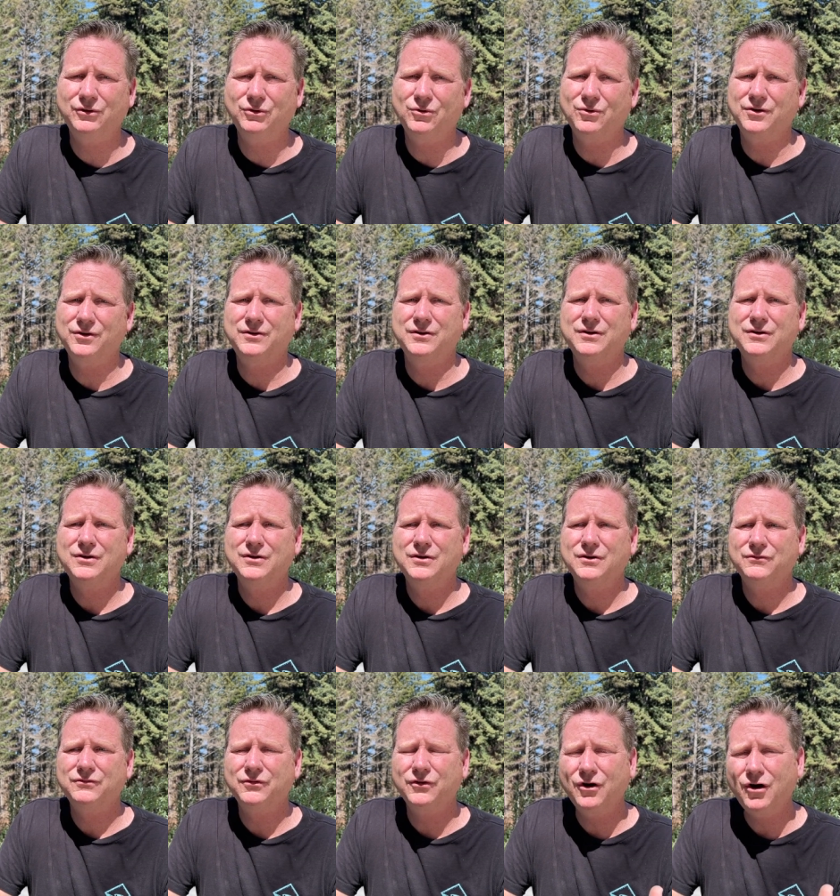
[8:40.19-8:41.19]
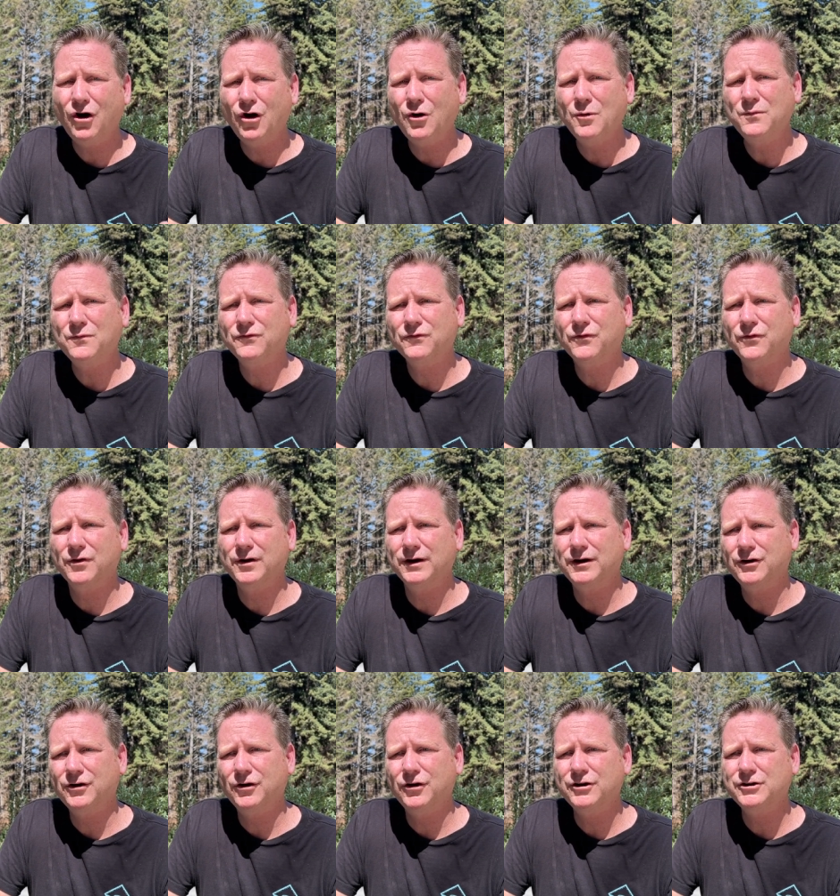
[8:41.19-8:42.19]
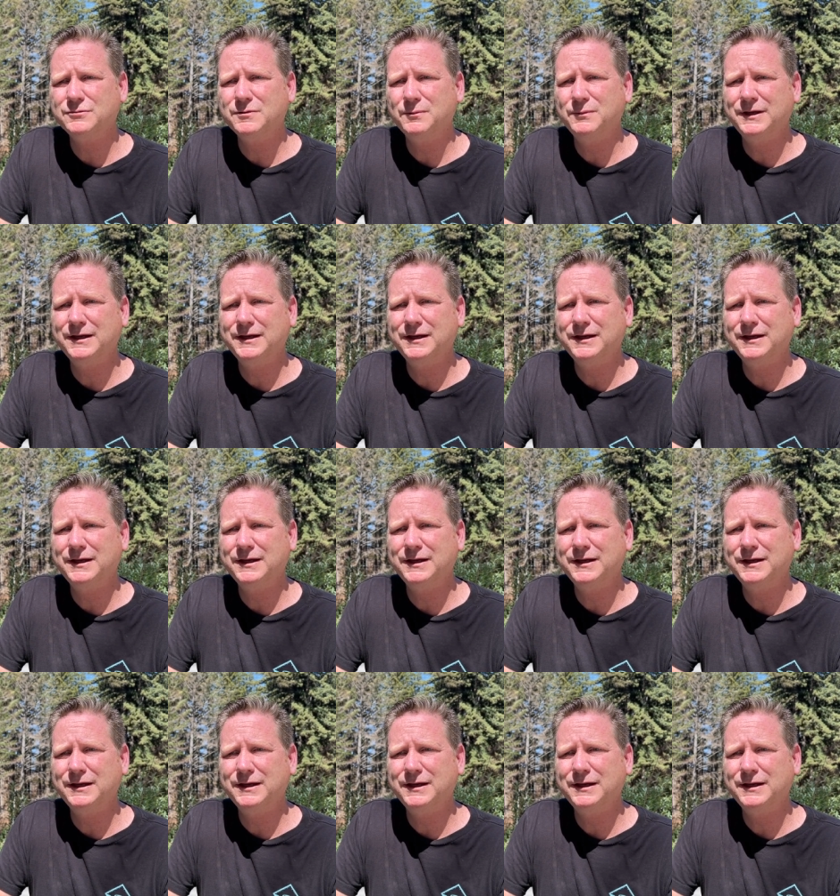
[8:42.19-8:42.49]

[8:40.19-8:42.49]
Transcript: Lord for hope, for encouragement,